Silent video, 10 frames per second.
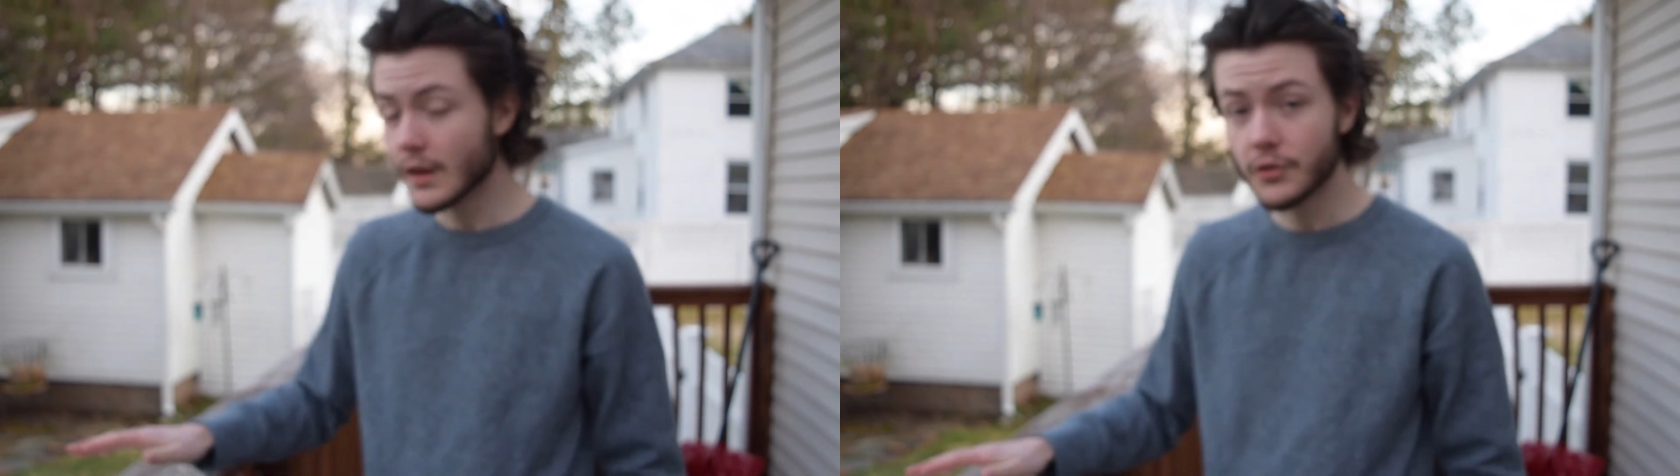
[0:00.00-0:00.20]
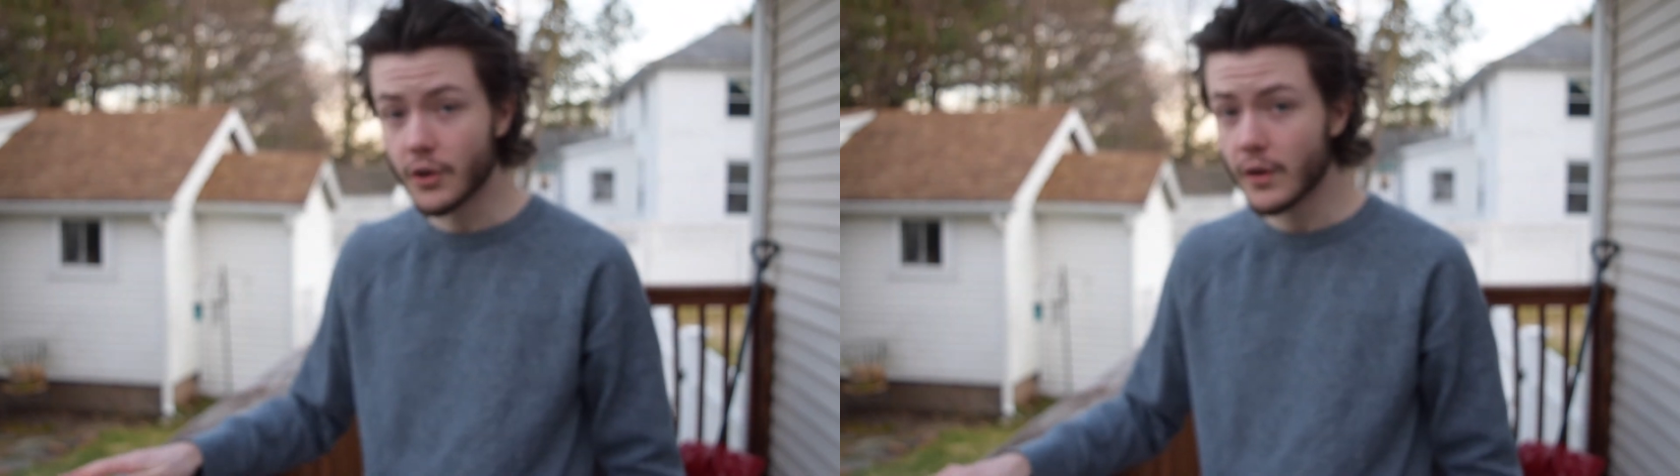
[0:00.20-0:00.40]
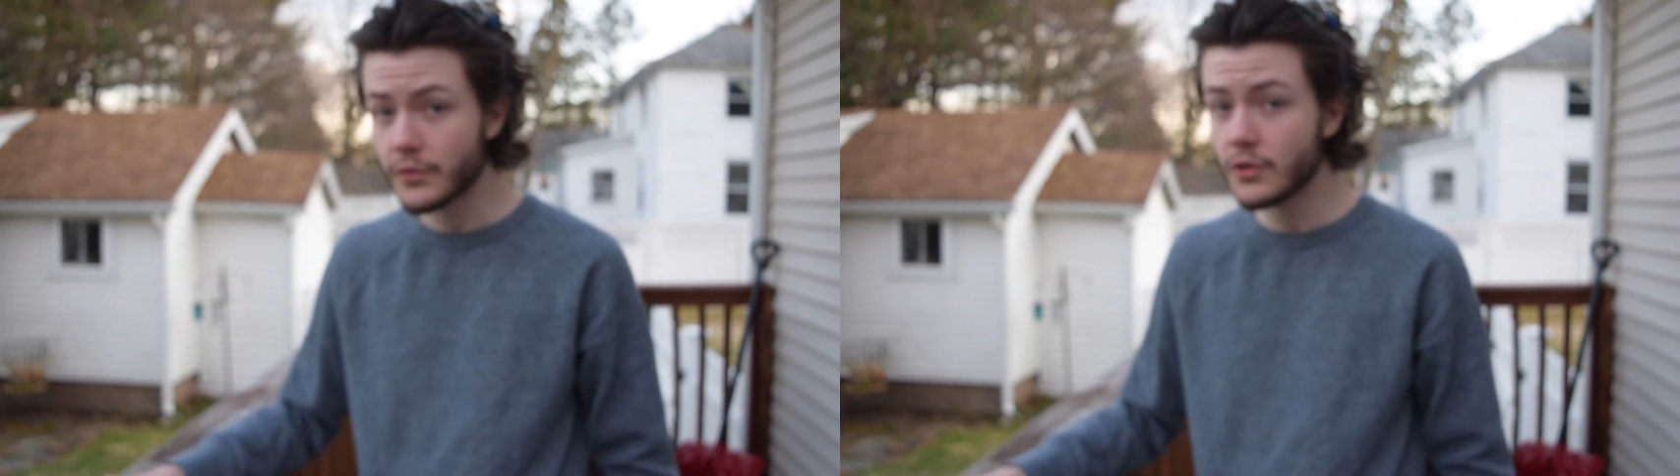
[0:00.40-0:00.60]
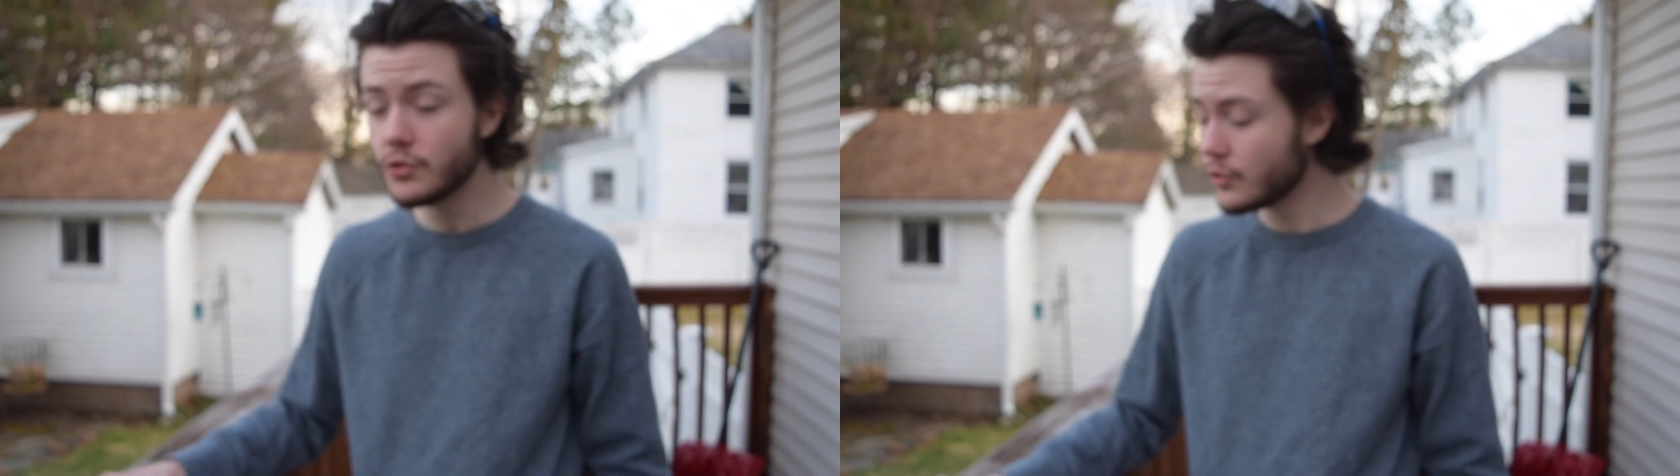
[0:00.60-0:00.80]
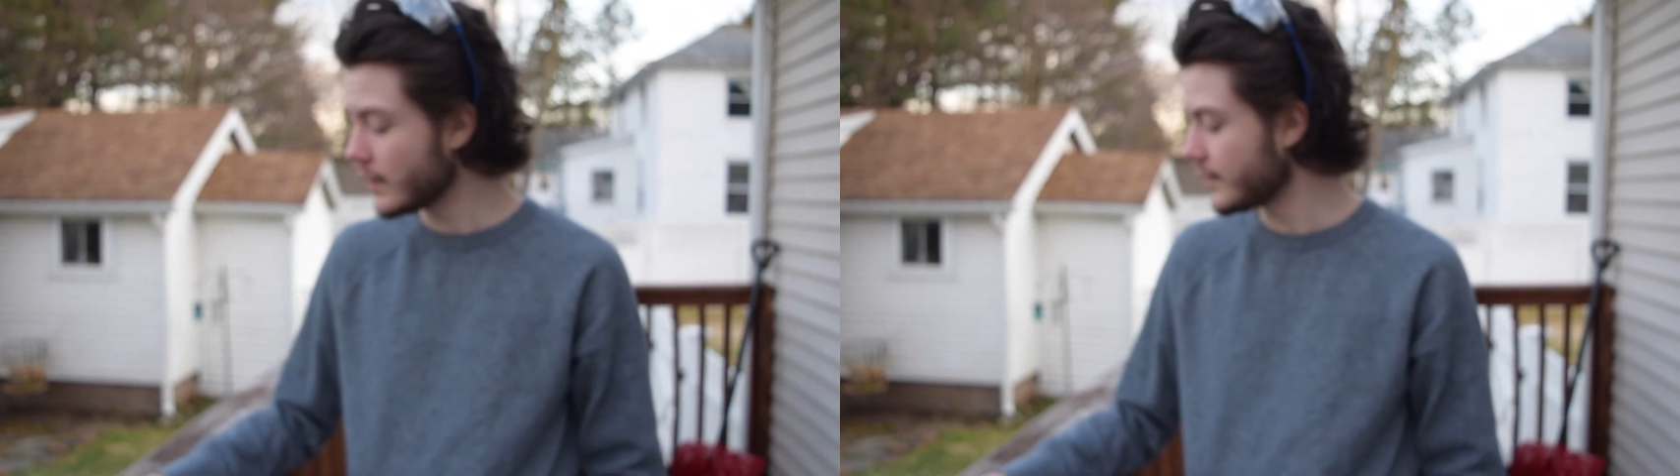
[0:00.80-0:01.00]
So if you
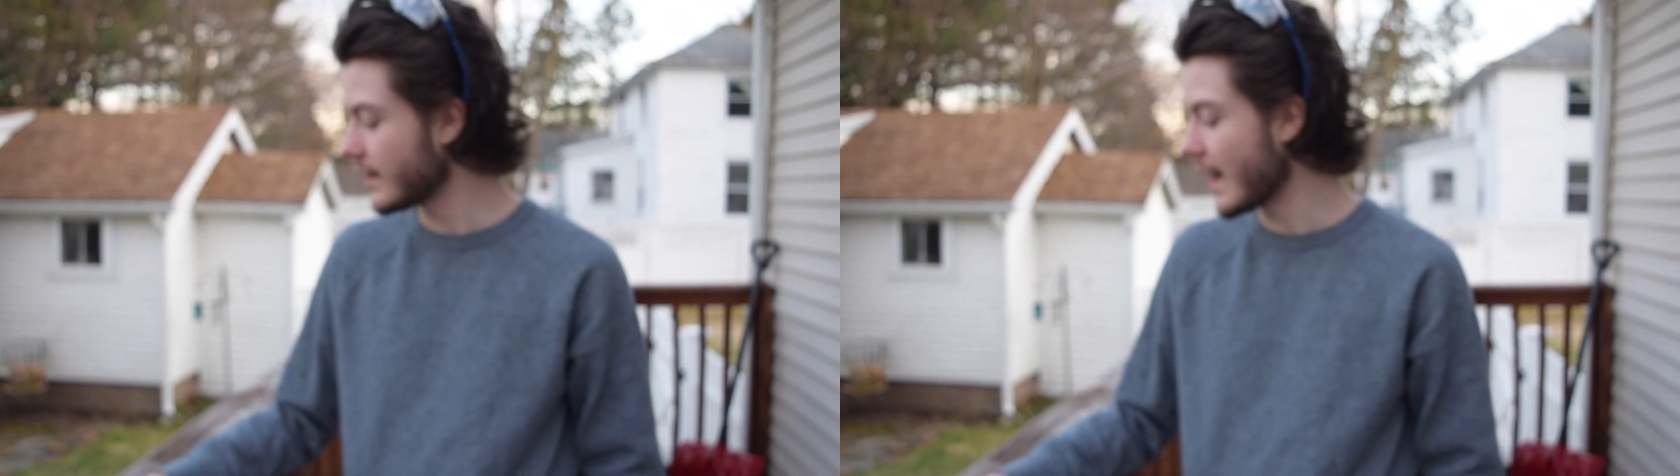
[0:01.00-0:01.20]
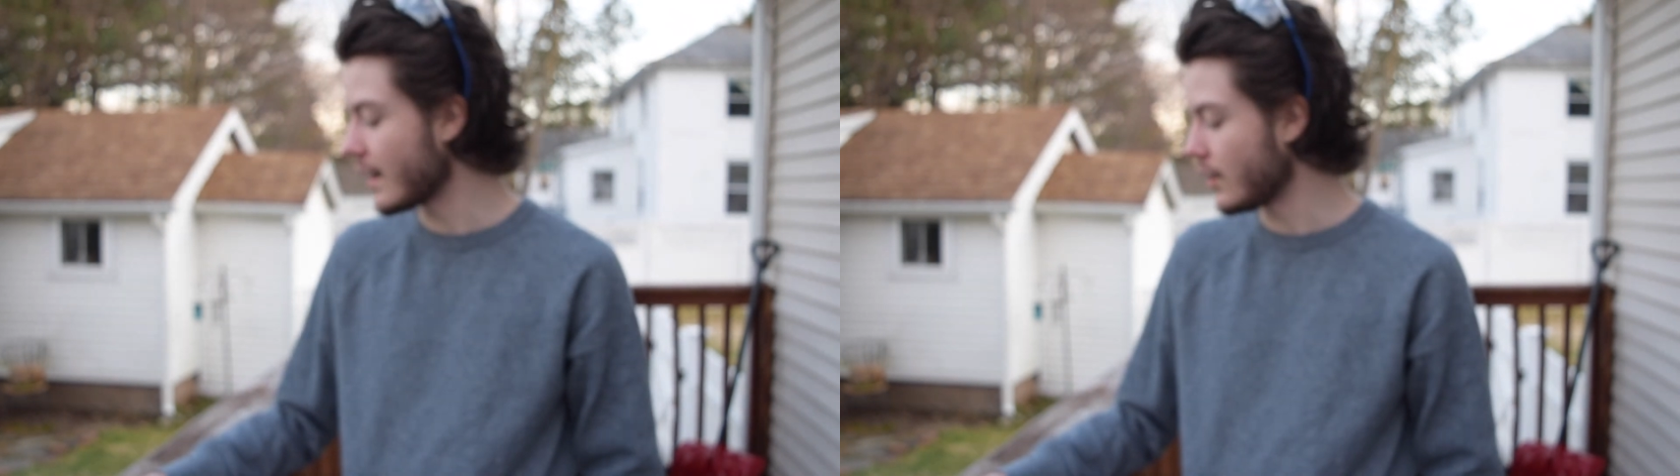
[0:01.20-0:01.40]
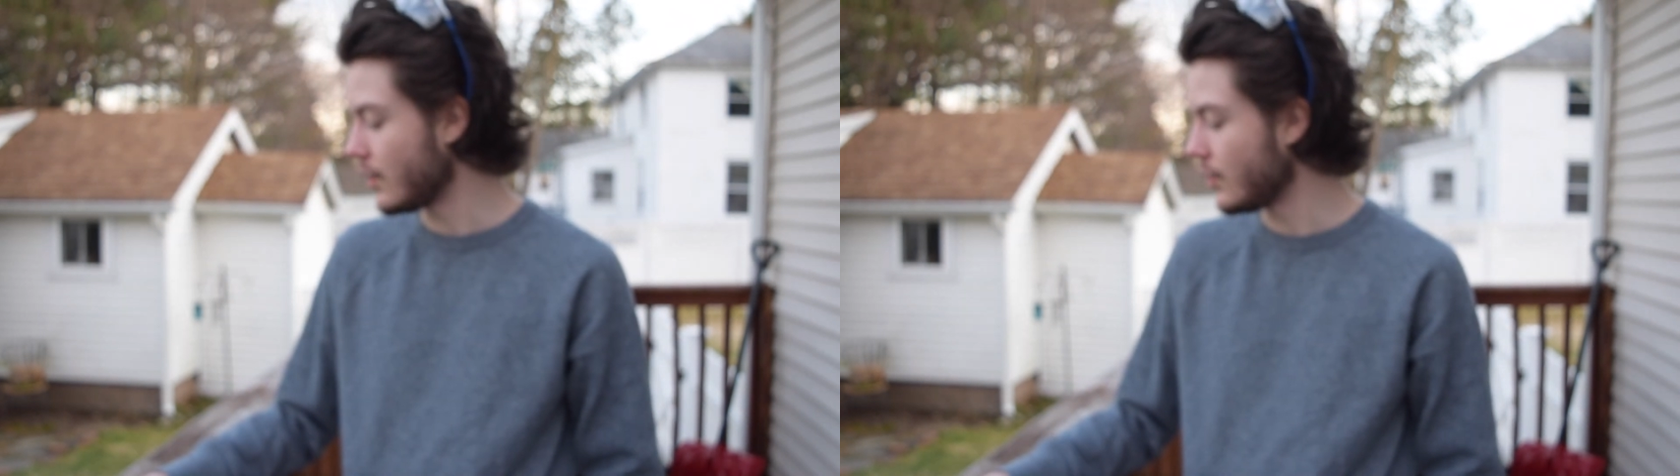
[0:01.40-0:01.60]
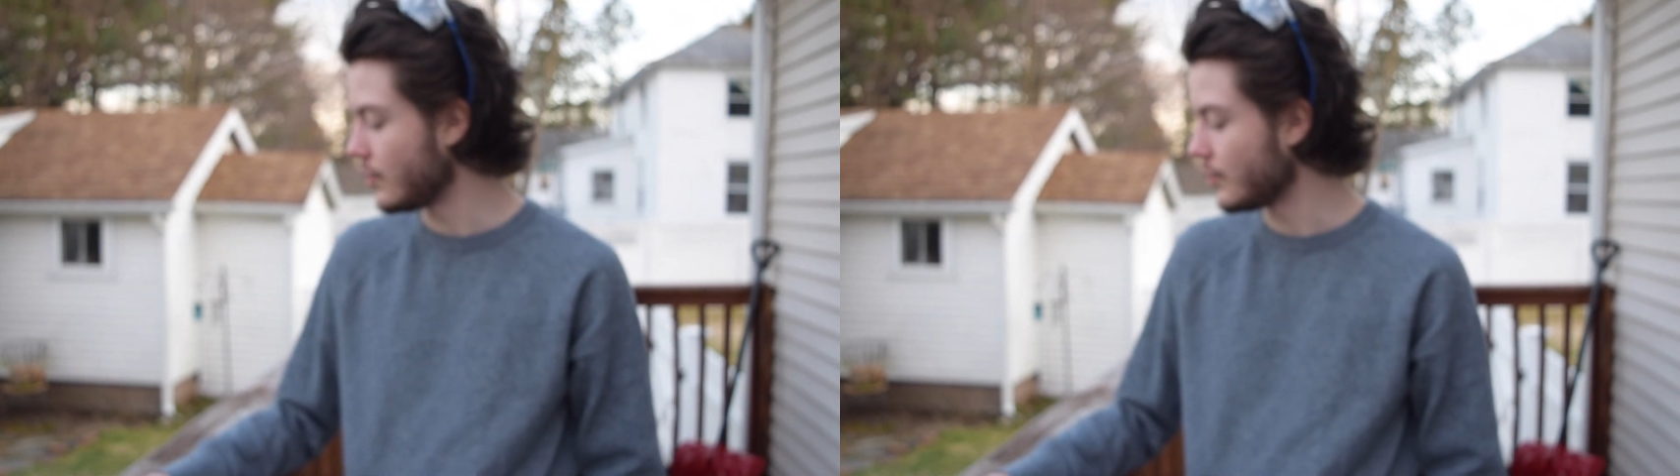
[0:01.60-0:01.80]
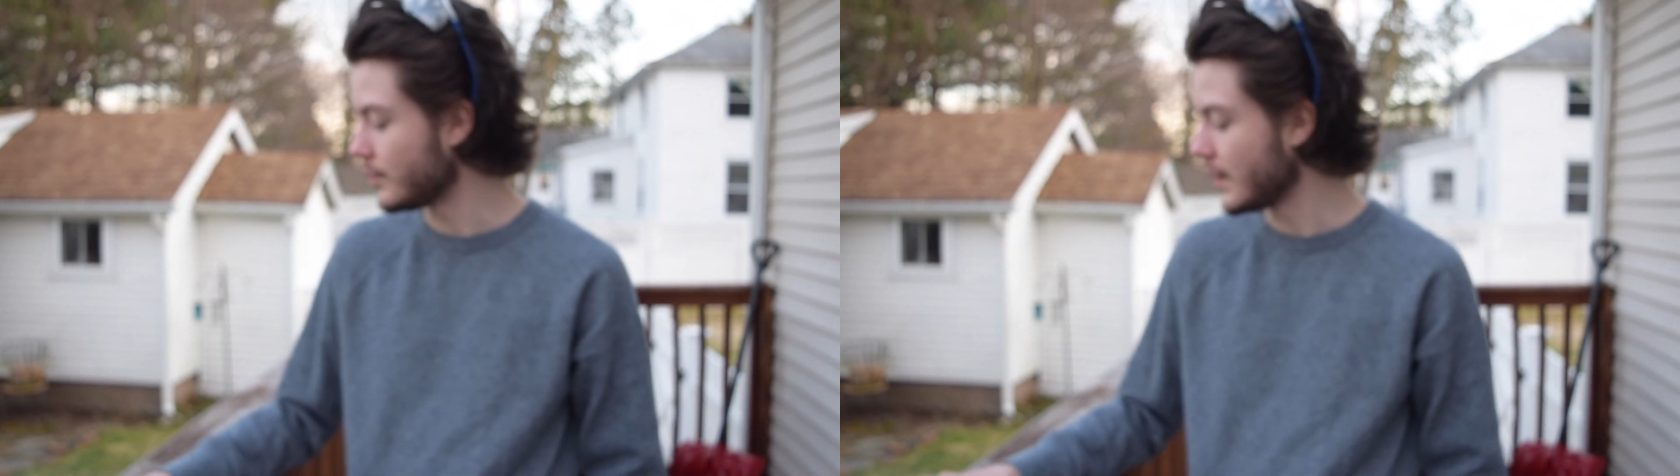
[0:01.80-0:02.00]
do this at
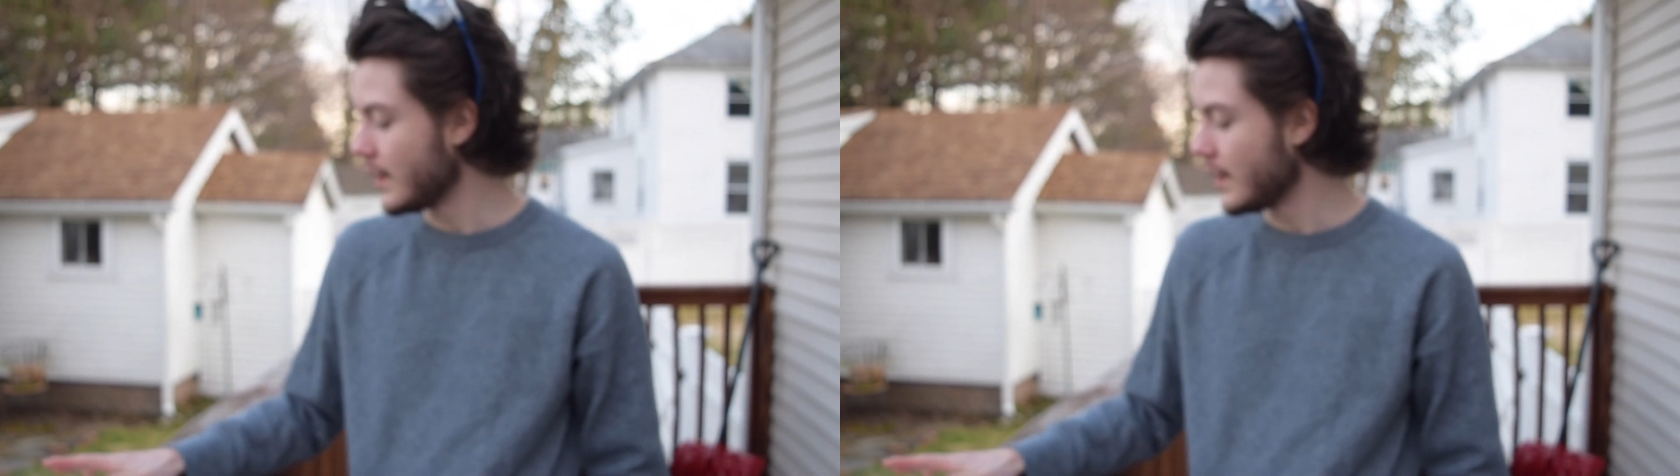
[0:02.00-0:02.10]
home,